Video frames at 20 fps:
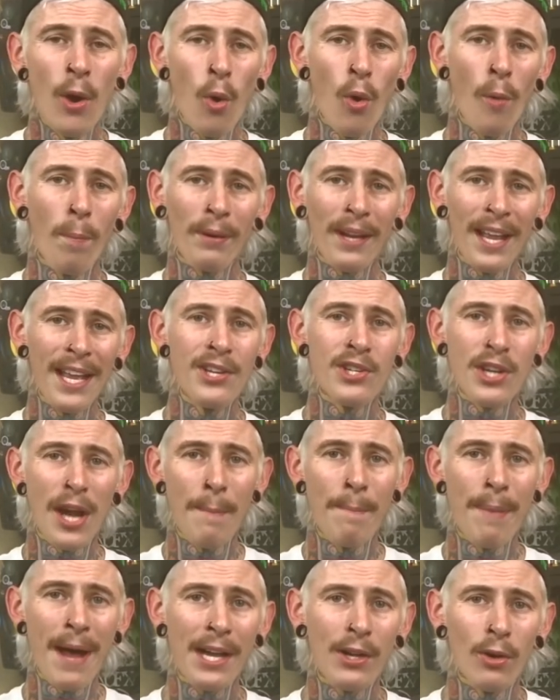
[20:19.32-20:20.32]
or pledge
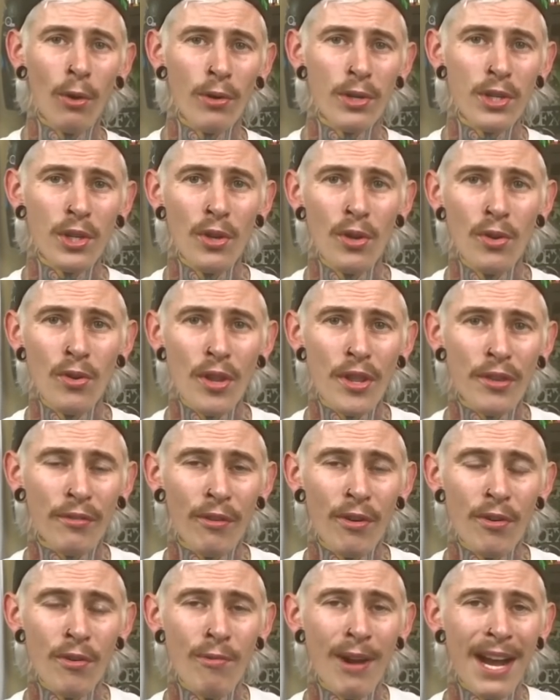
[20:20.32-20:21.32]
a buck or two
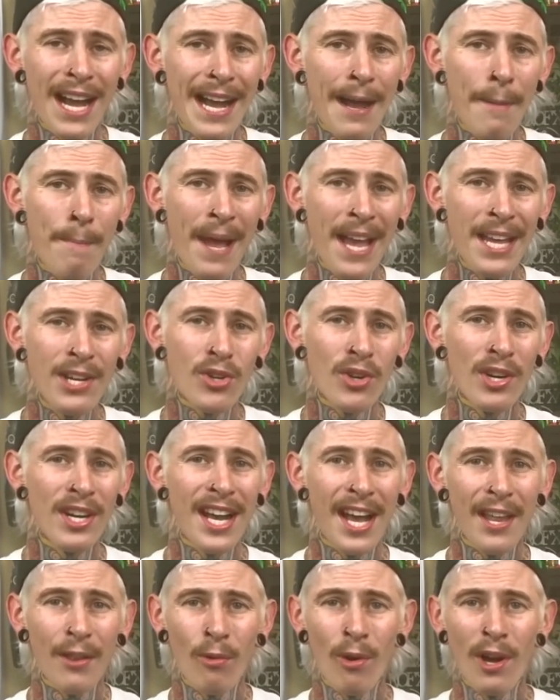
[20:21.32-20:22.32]
through uh, Patreon.
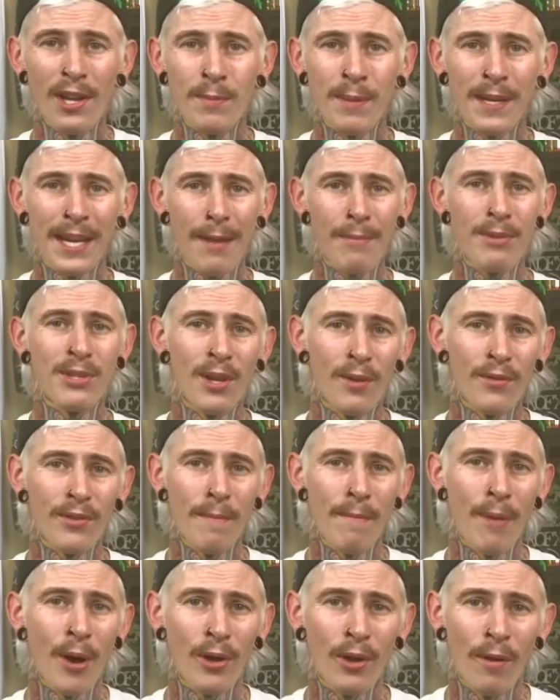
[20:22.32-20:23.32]
Otherwise, pick up yourself
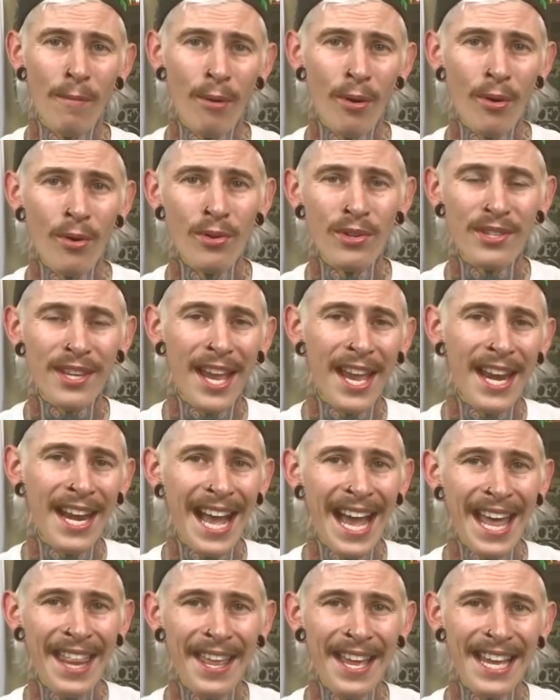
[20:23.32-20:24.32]
some Bogan brews and
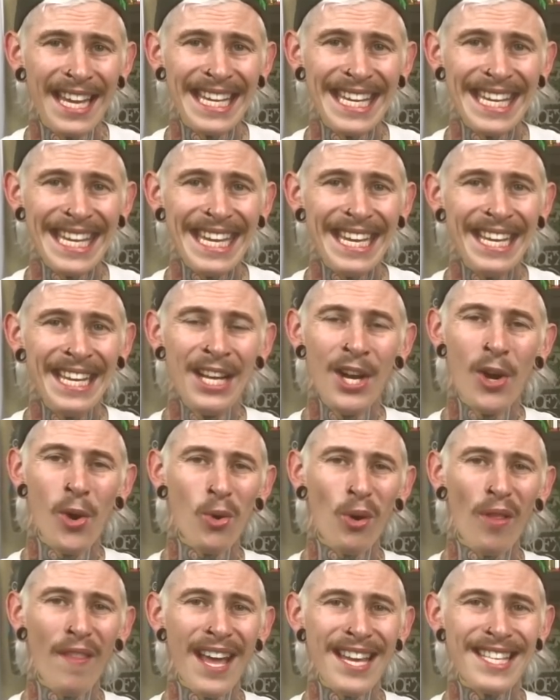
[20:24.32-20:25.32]
other gear.
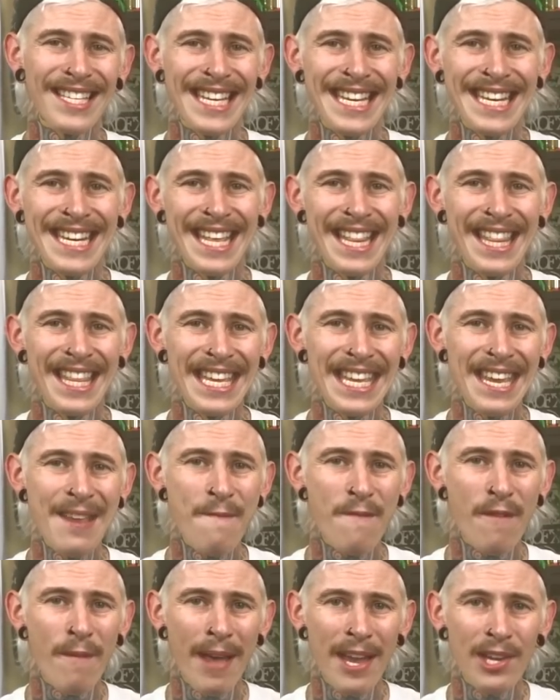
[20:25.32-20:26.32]
All of that's in the
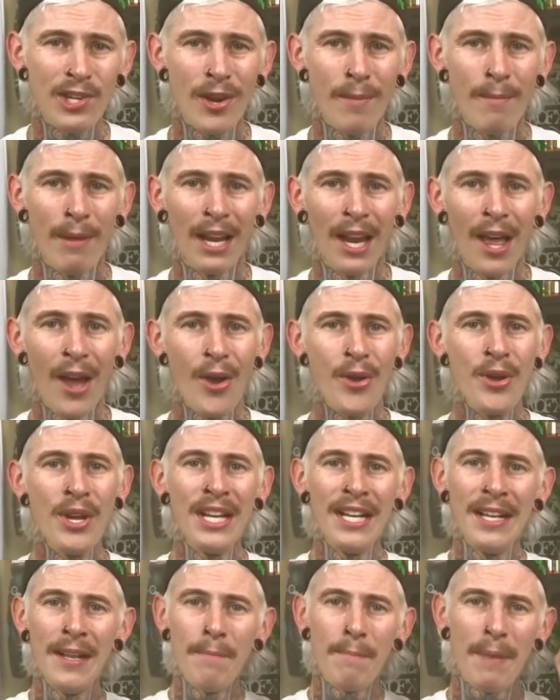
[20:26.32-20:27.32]
information below.
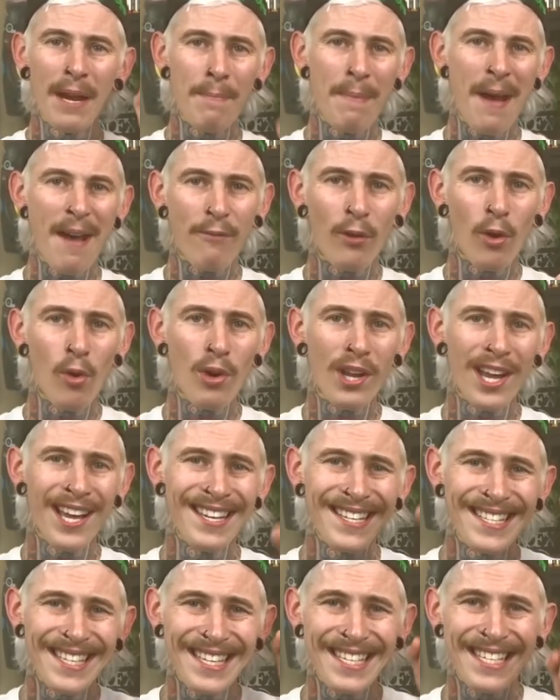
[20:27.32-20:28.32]
But above all,
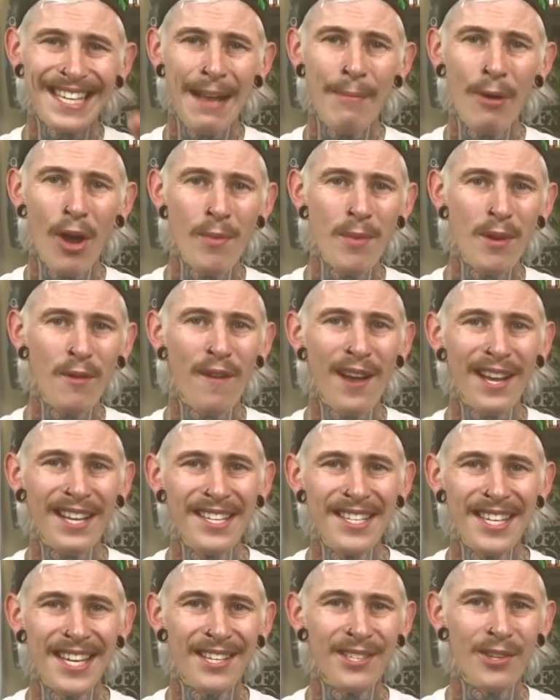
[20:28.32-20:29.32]
cunts, sub-ohm your
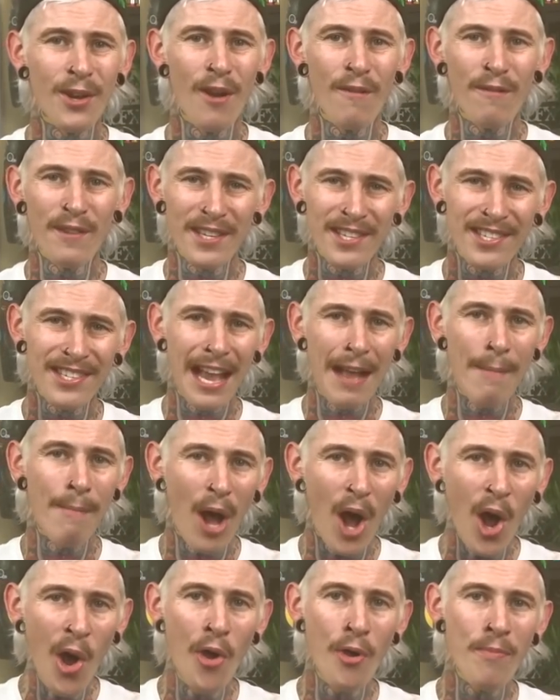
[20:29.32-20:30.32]
fucking dicks off,
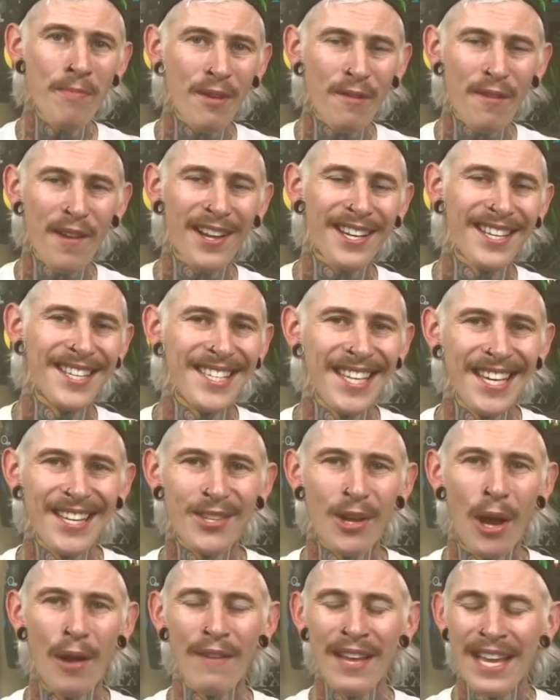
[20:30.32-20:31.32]
sub-ohm your fucking
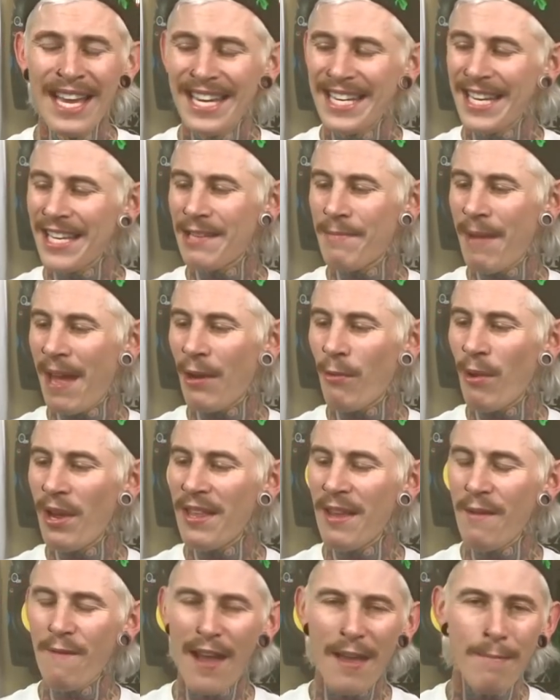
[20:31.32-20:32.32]
tits off. Doesn't matter
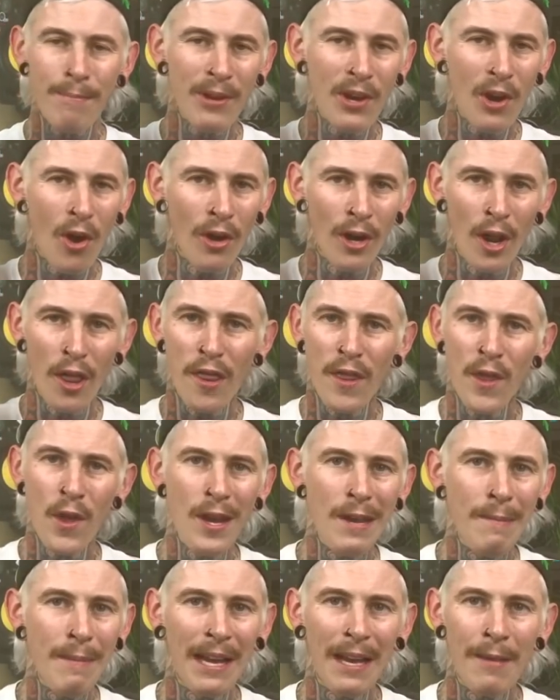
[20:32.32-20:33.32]
whether you're vaping on a
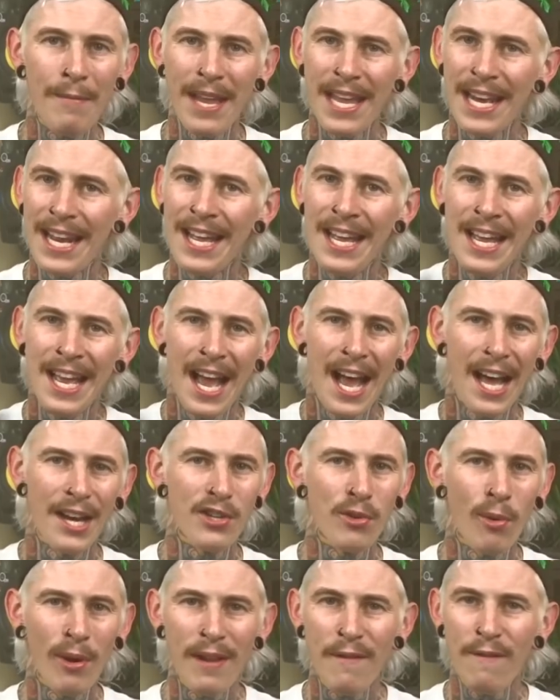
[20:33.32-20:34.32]
thirty millimeter, a
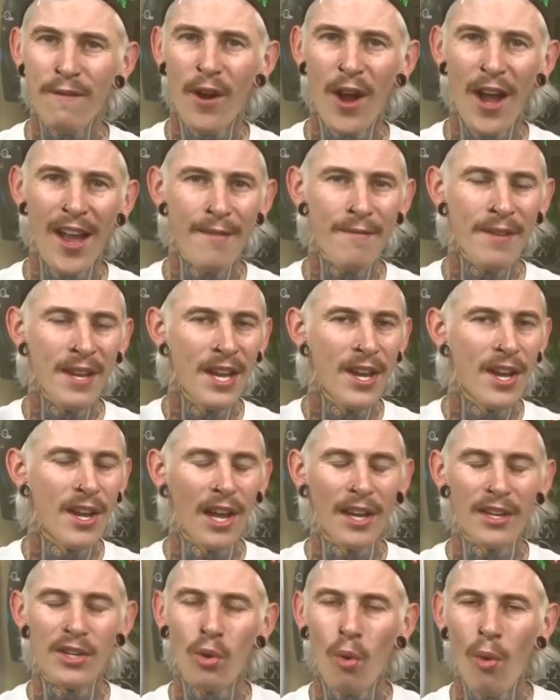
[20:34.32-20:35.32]
twenty-five,
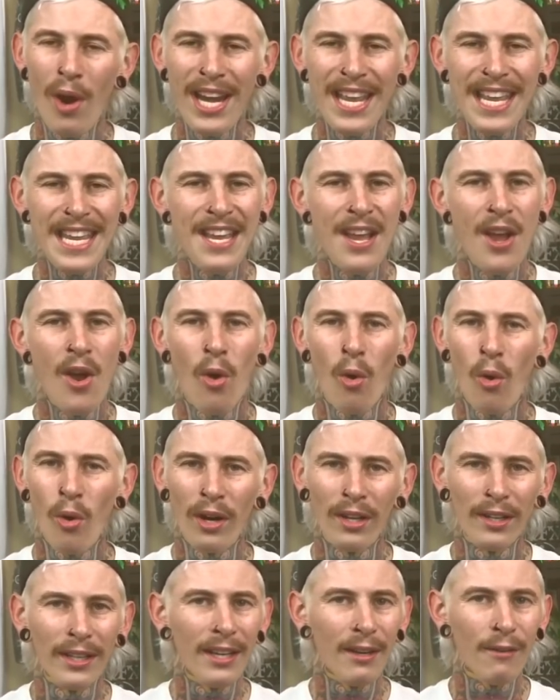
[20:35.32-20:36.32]
a twenty,
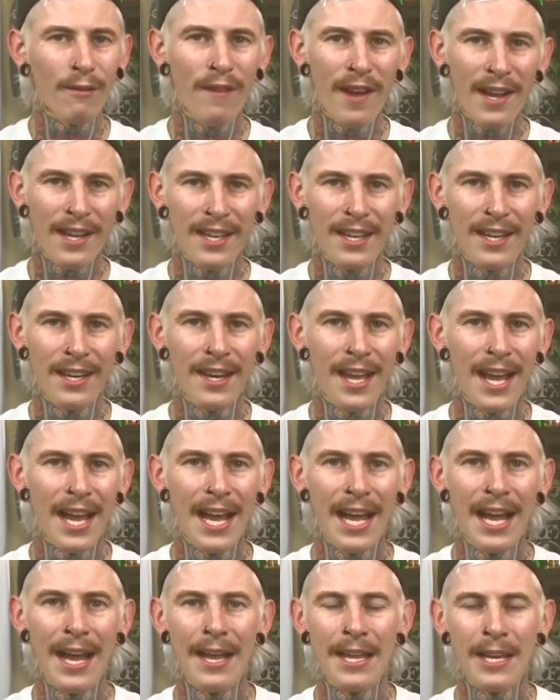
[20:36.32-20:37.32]
or a little fucking,
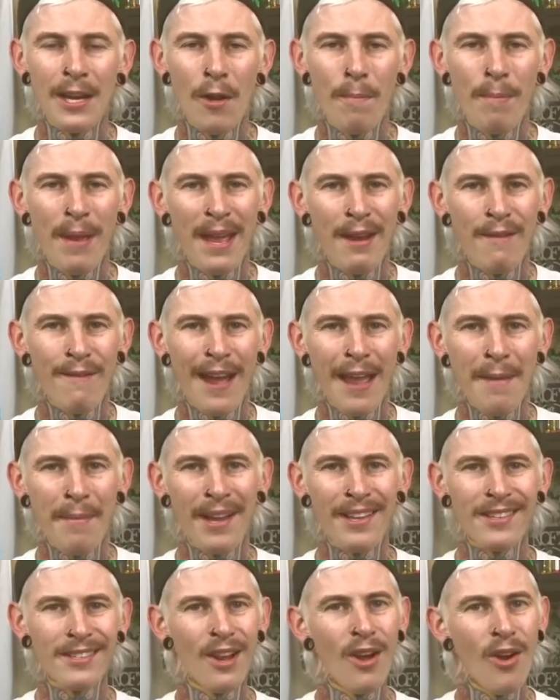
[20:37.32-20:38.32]
uh, you know, pen vape.
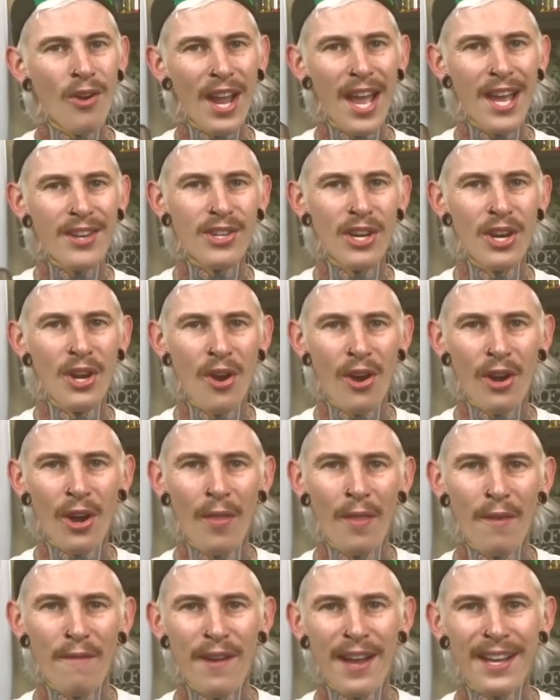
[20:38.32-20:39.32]
As long as you're not
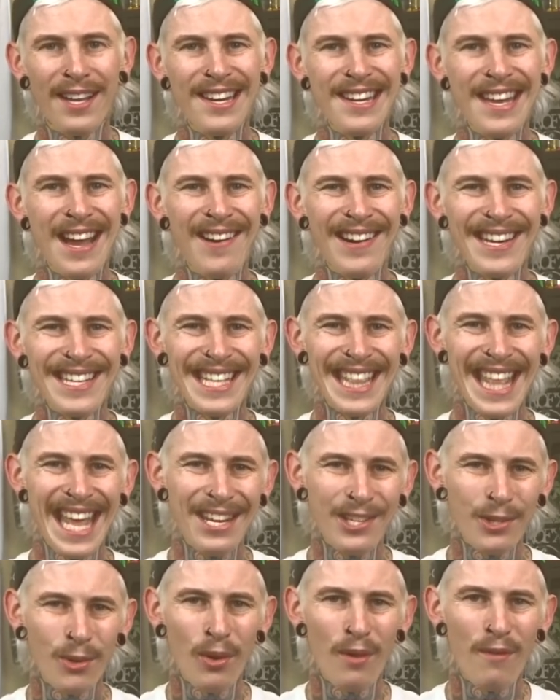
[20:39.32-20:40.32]
on the fucking durries,
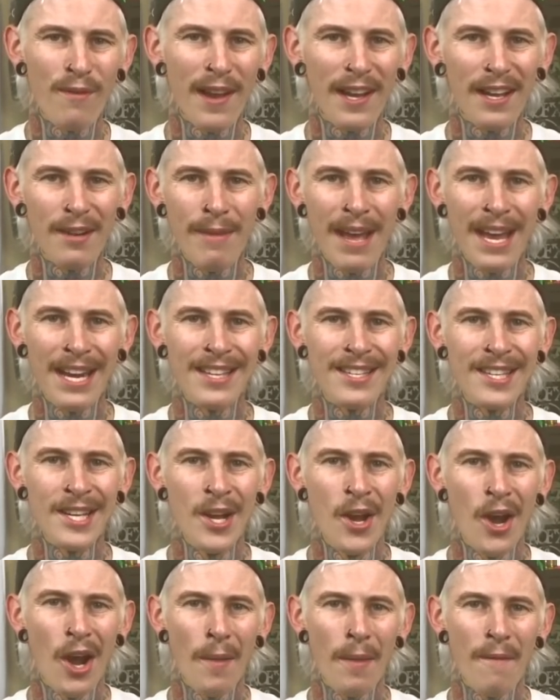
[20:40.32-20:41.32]
that is all that fucking matters.
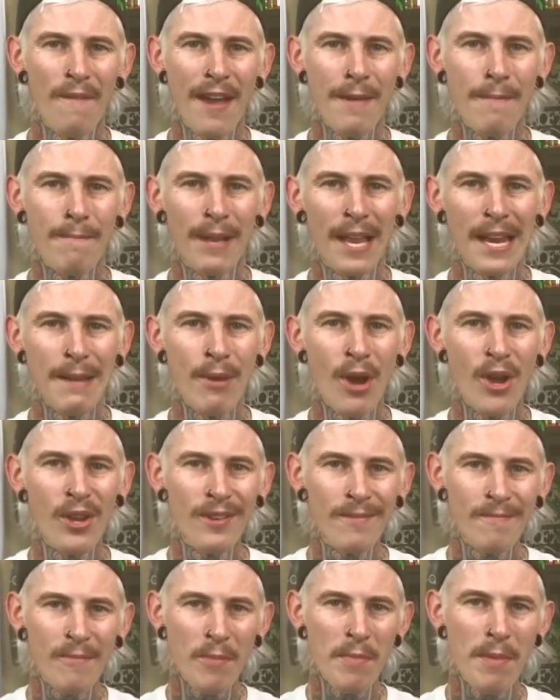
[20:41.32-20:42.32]
On the Vaping Bloody
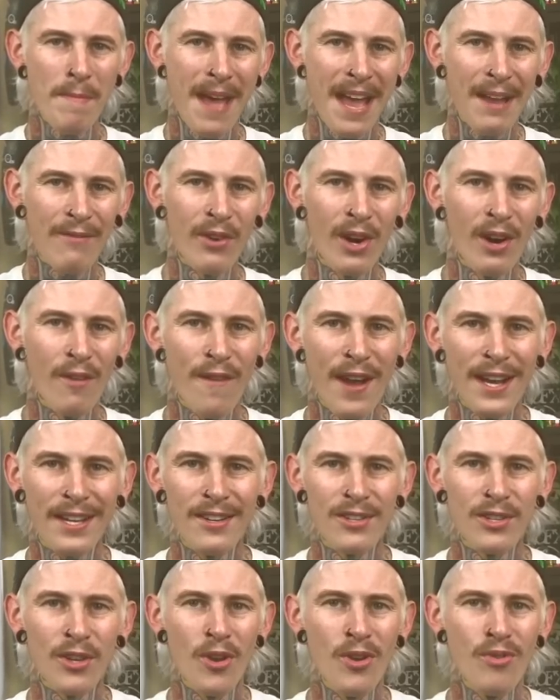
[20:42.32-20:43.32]
Bogan, I'll be back very
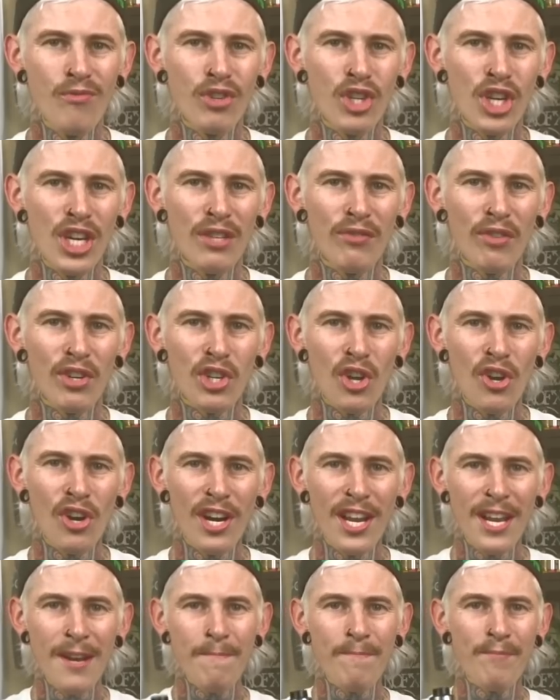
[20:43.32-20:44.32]
fucking soon. Cheers for
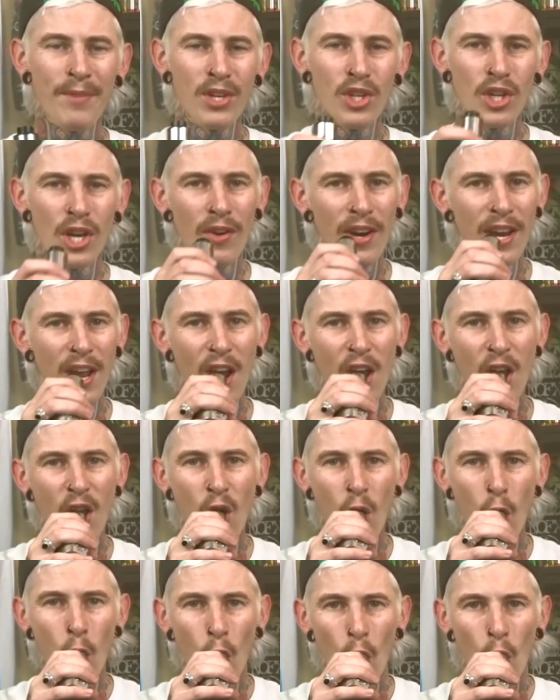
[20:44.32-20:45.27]
tuning in, and cheerio.